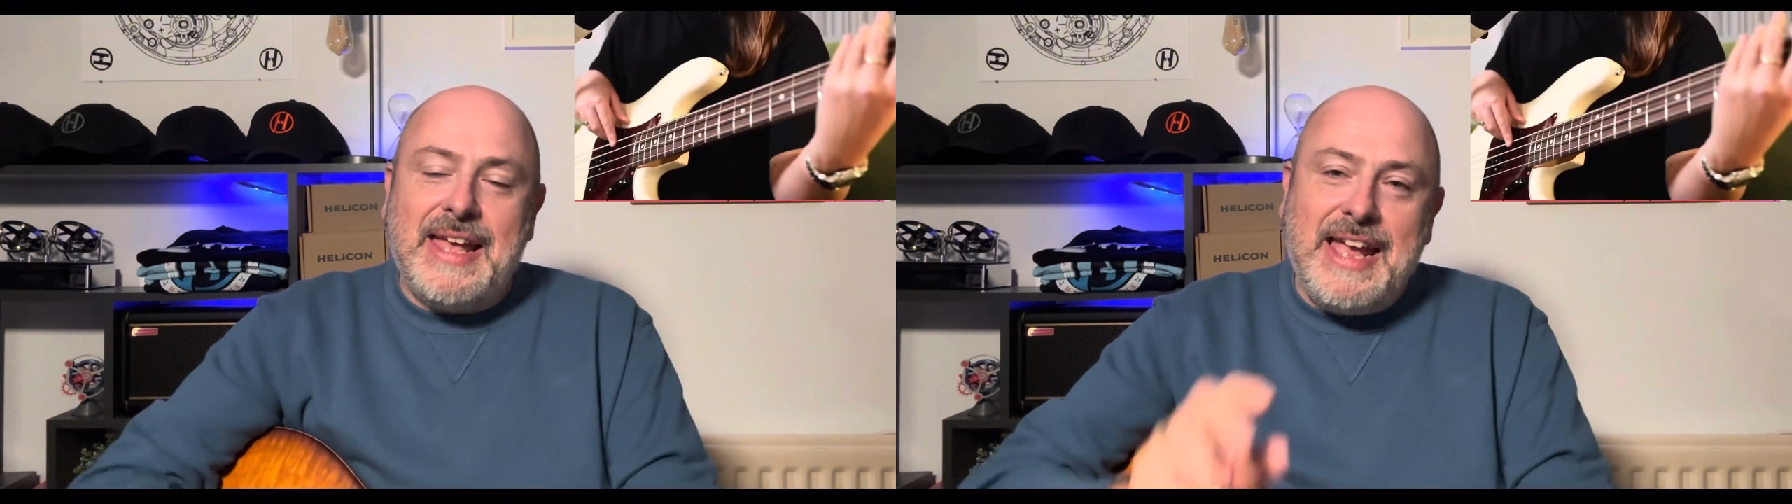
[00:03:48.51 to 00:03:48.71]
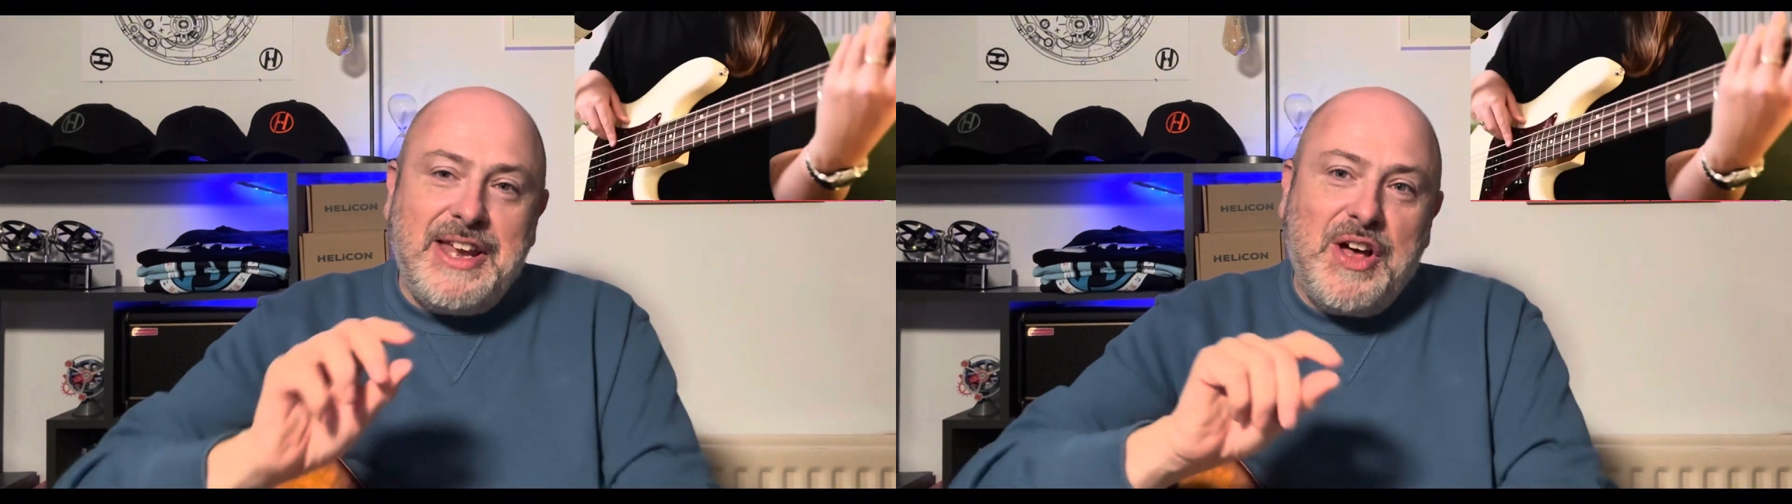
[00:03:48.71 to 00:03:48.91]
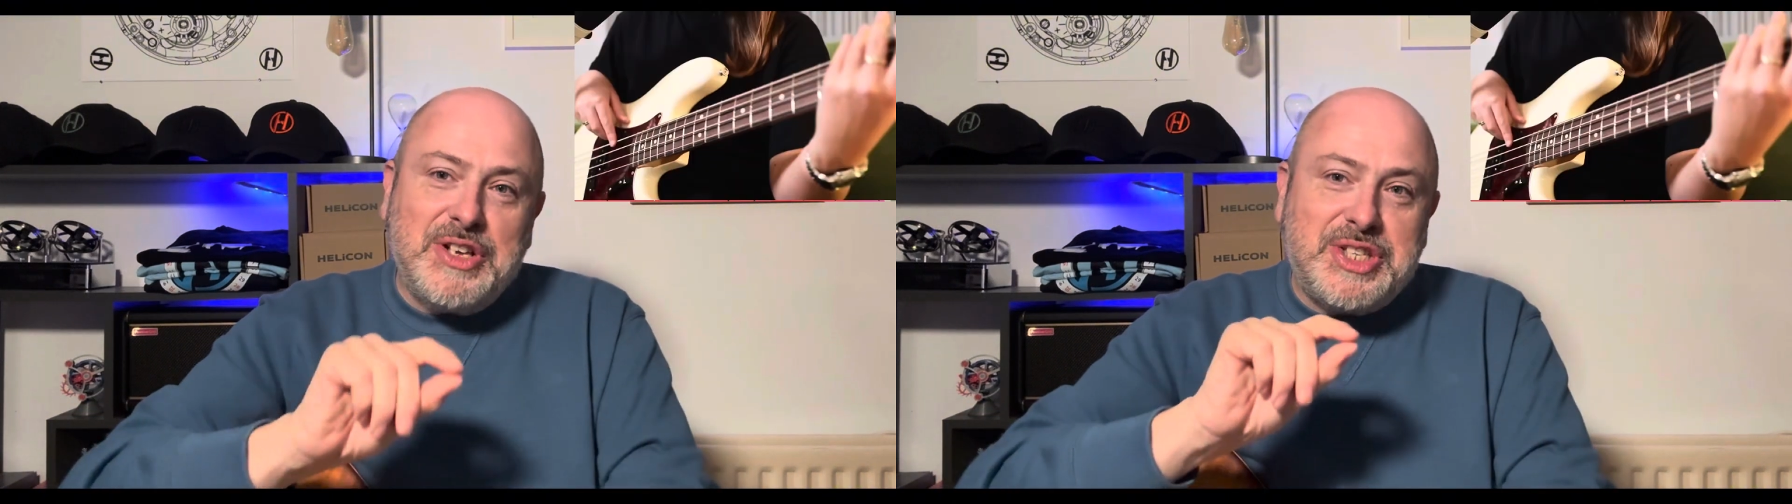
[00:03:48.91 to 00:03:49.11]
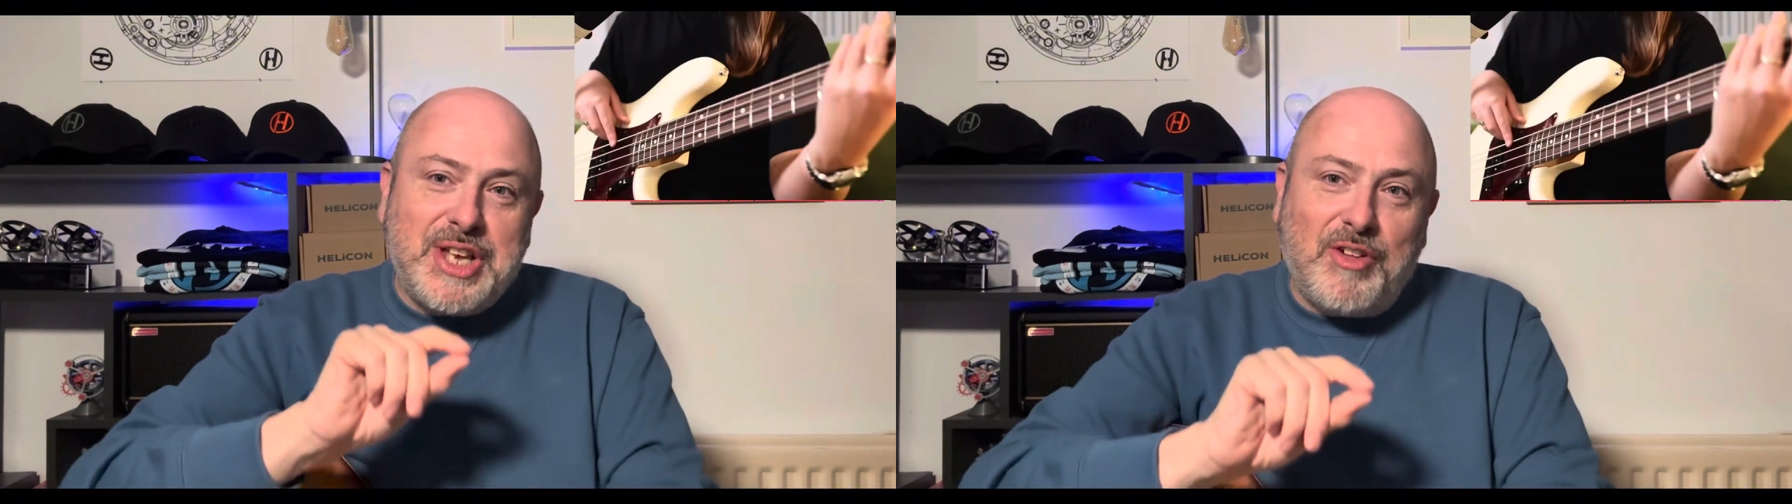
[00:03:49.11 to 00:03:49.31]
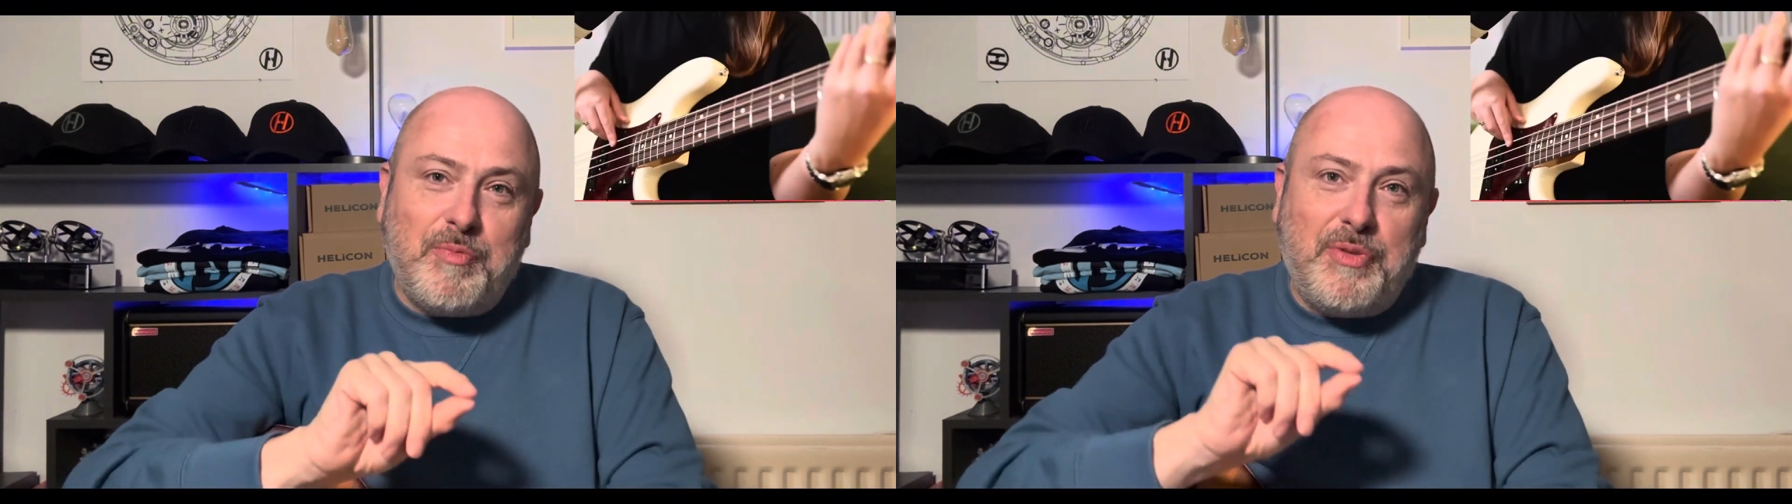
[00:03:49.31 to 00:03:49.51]
In her
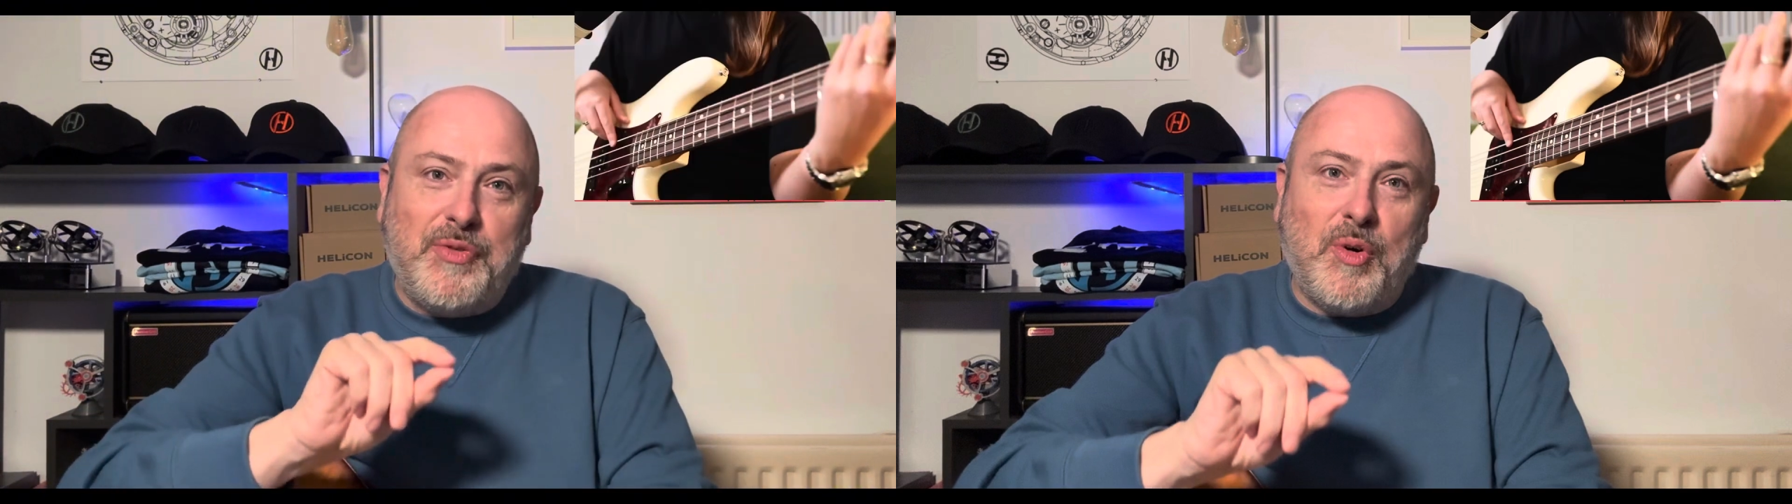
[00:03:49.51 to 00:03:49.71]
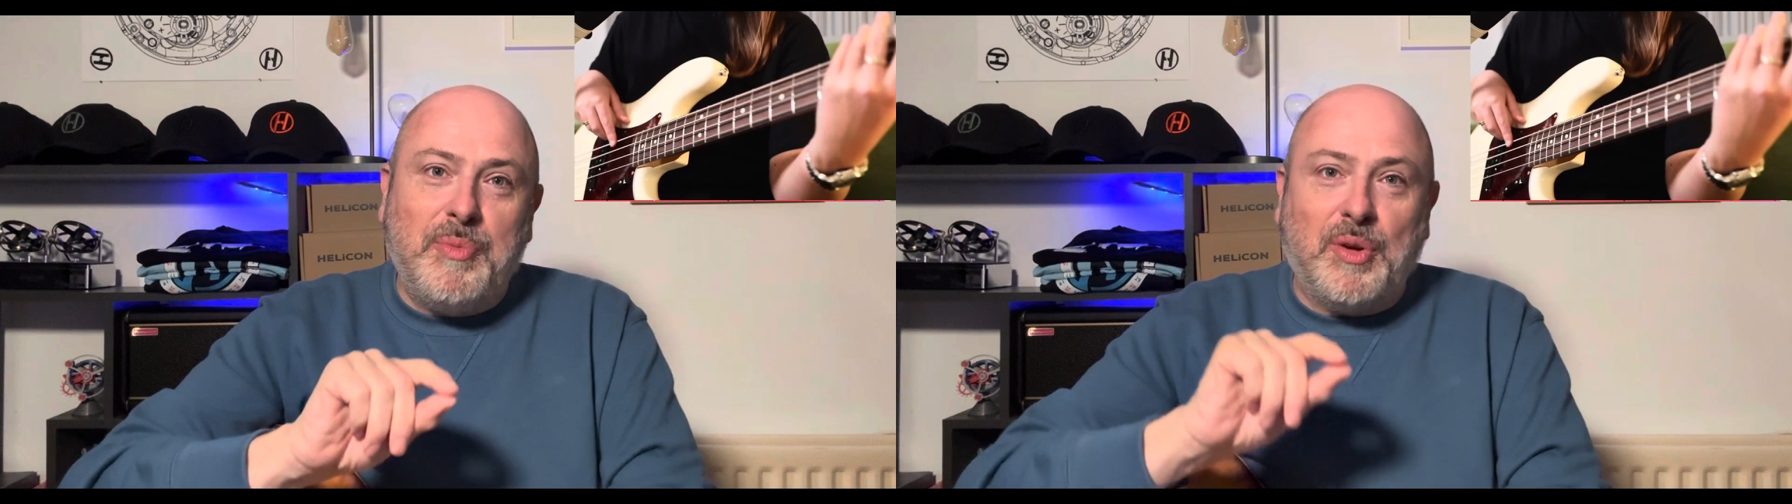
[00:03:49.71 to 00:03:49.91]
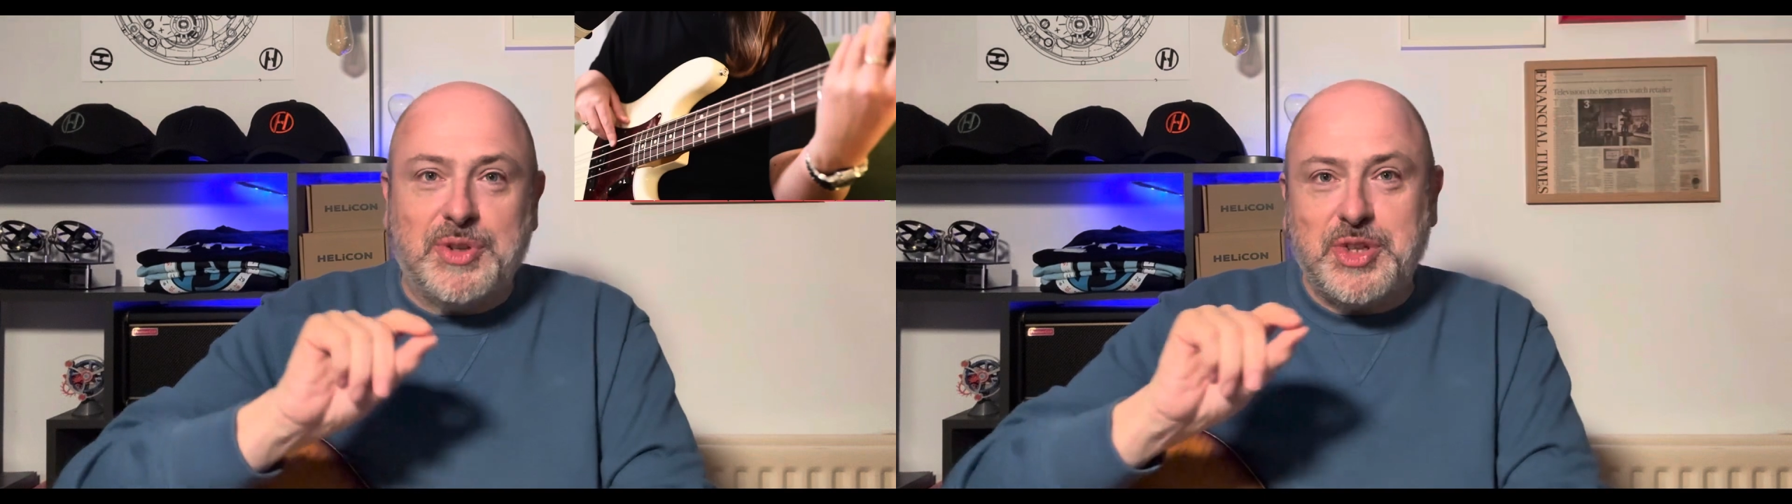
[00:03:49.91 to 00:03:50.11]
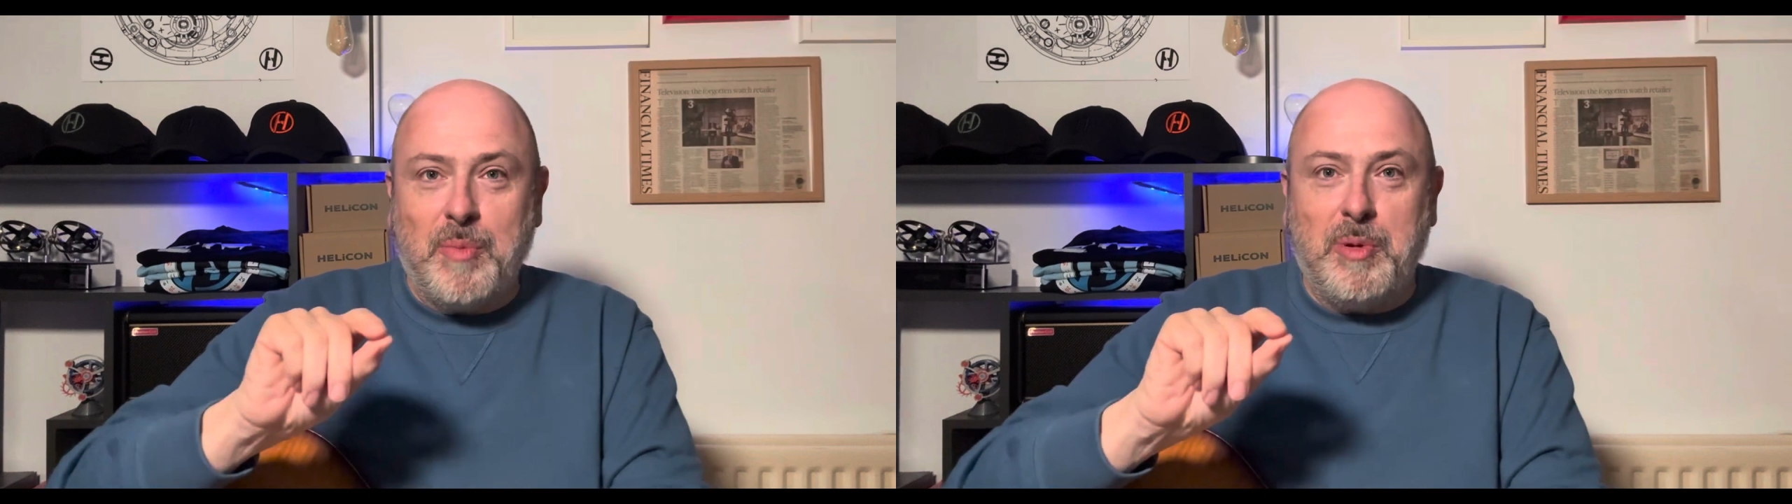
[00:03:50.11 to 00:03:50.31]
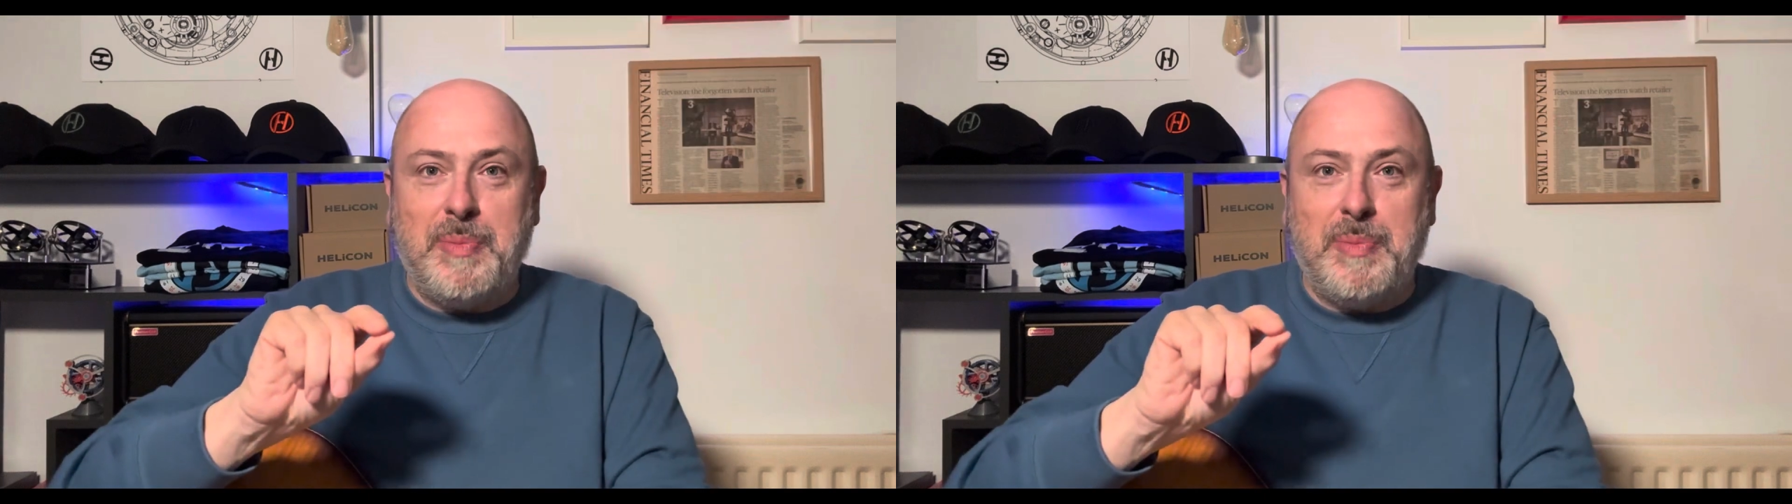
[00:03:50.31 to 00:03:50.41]
self-performed ensemble